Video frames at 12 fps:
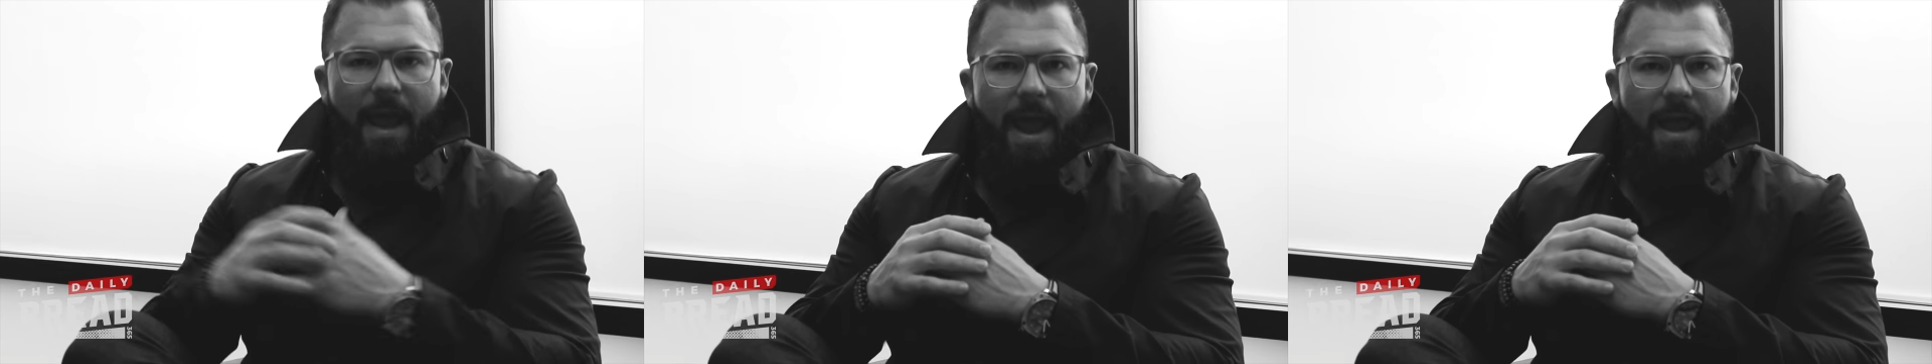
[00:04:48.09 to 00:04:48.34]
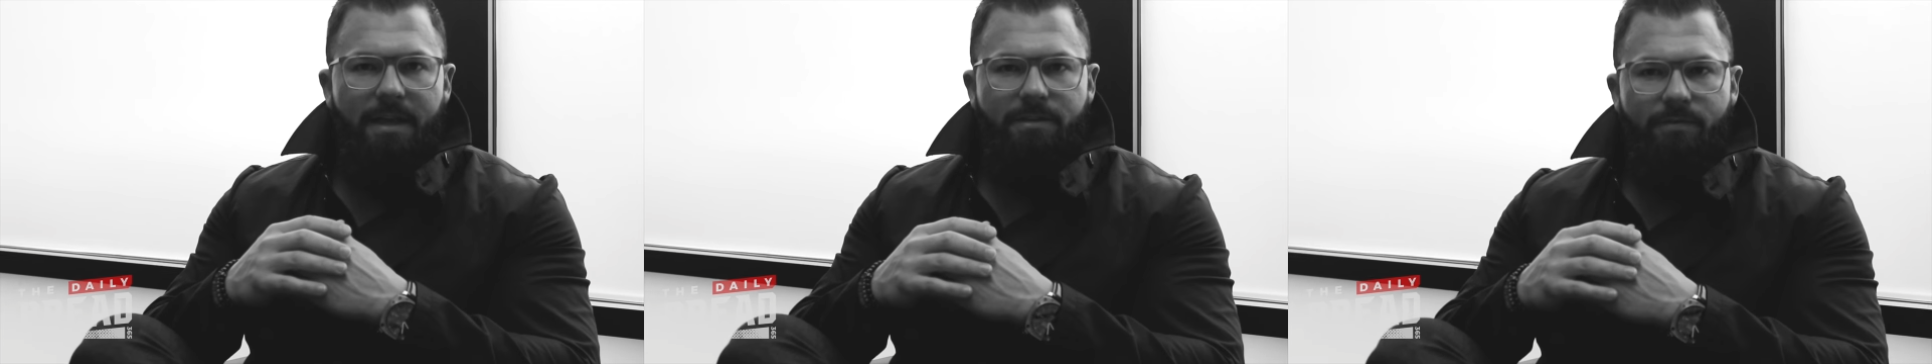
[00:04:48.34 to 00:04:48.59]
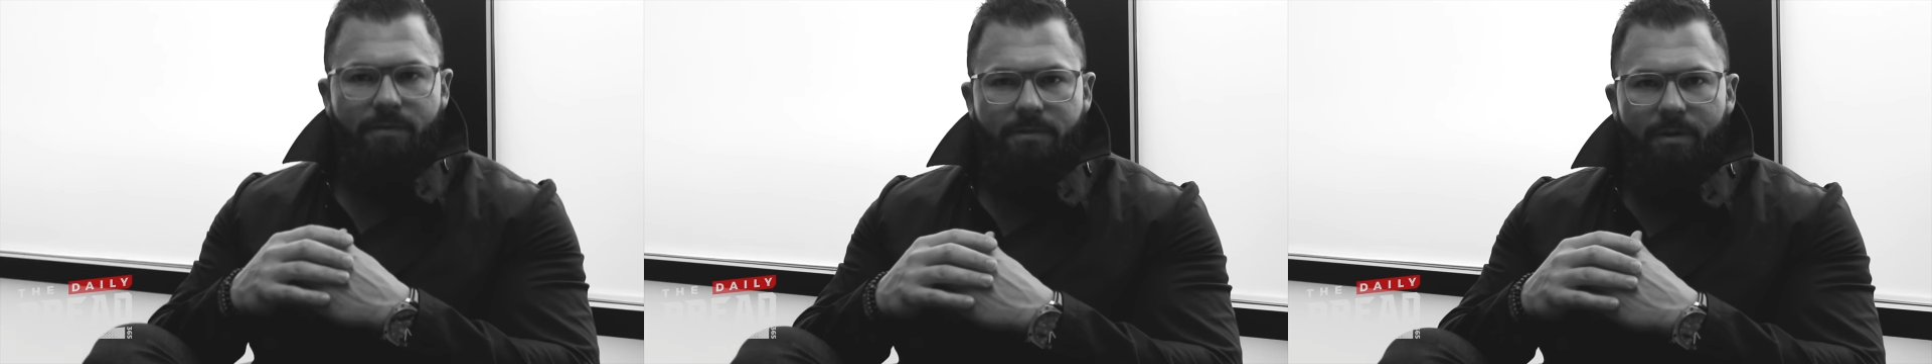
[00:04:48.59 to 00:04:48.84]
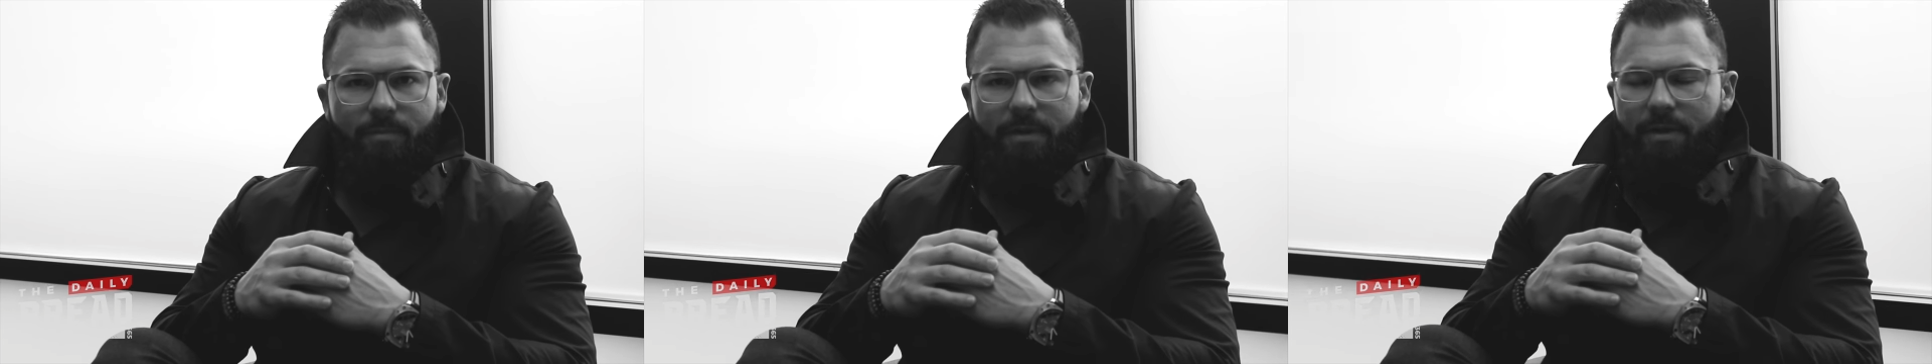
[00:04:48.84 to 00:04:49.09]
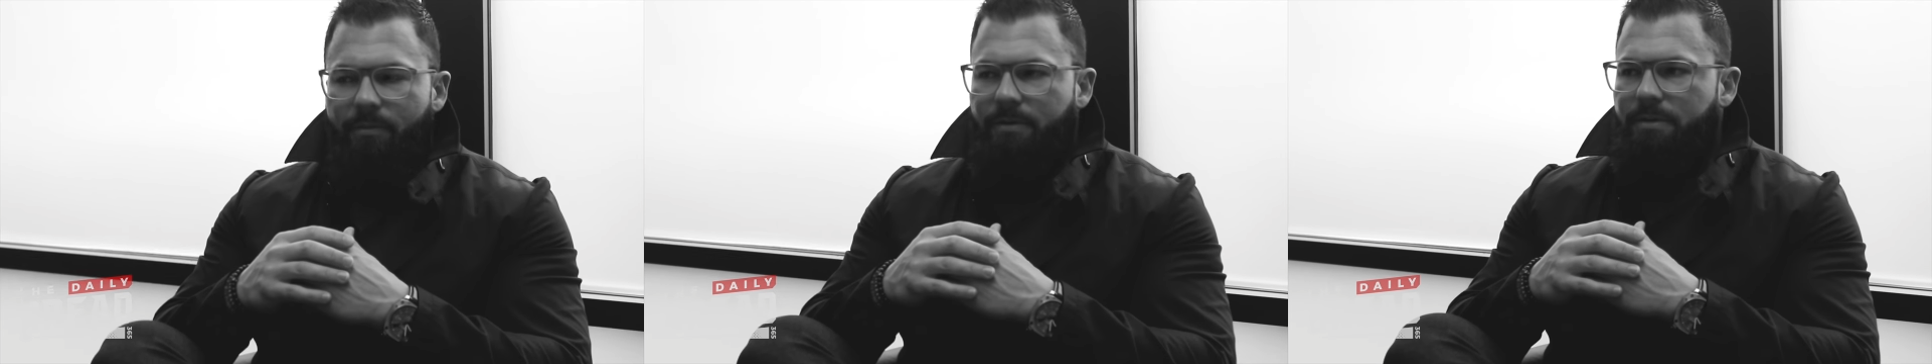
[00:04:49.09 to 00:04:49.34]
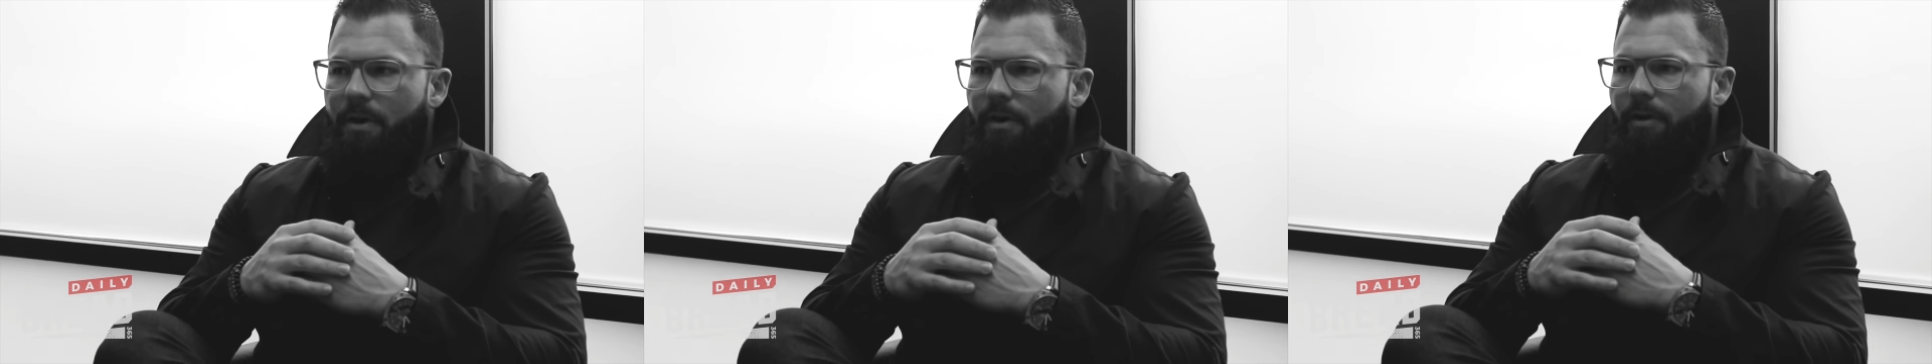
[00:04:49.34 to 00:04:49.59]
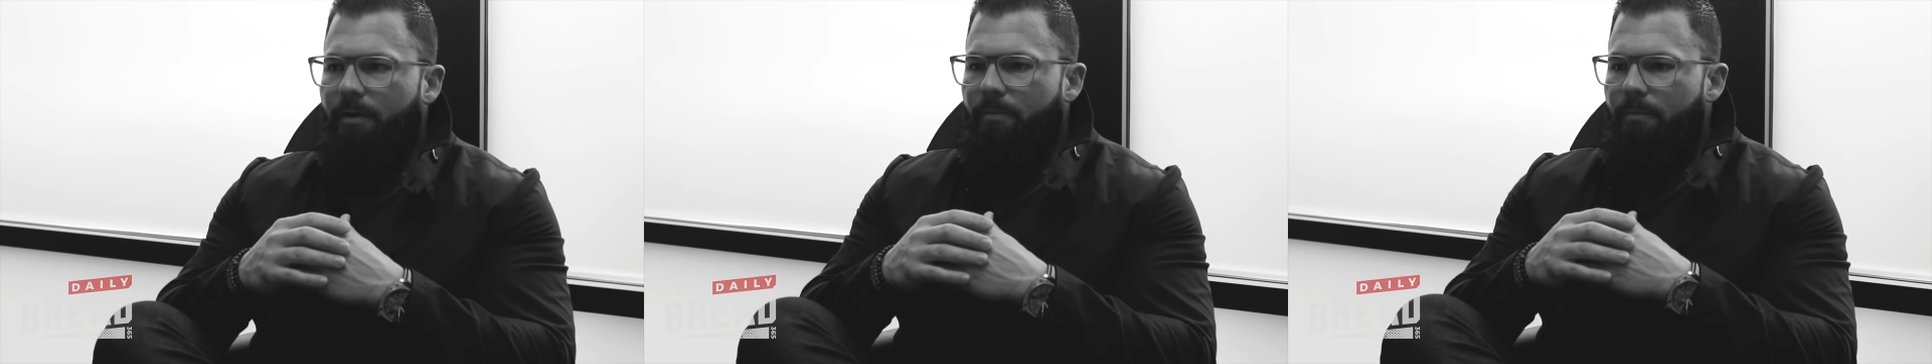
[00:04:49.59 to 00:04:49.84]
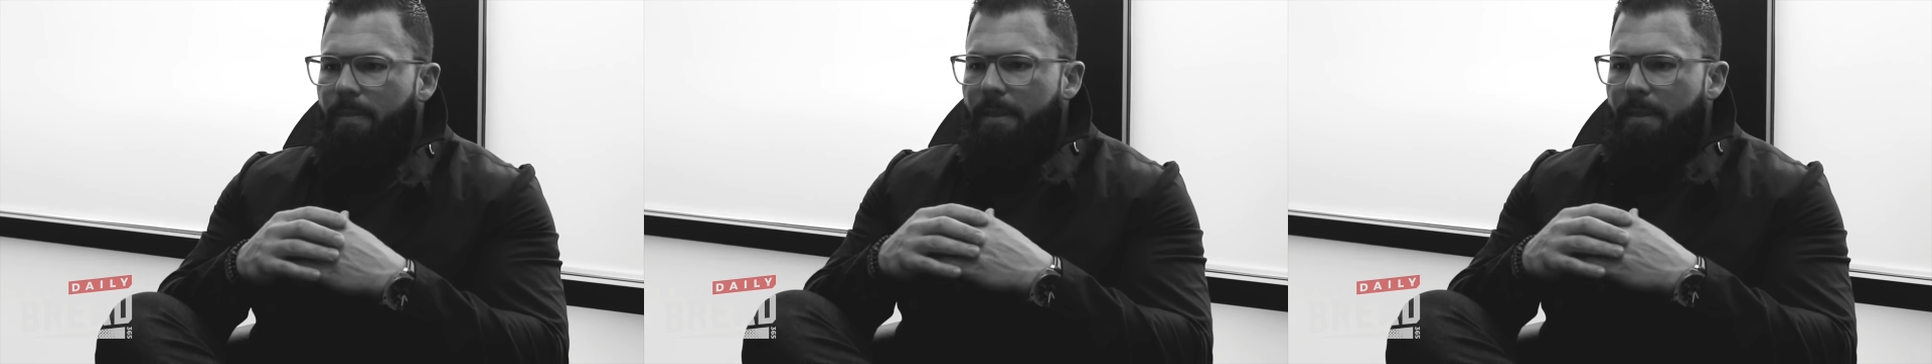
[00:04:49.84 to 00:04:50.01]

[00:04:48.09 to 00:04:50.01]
ask for something in return.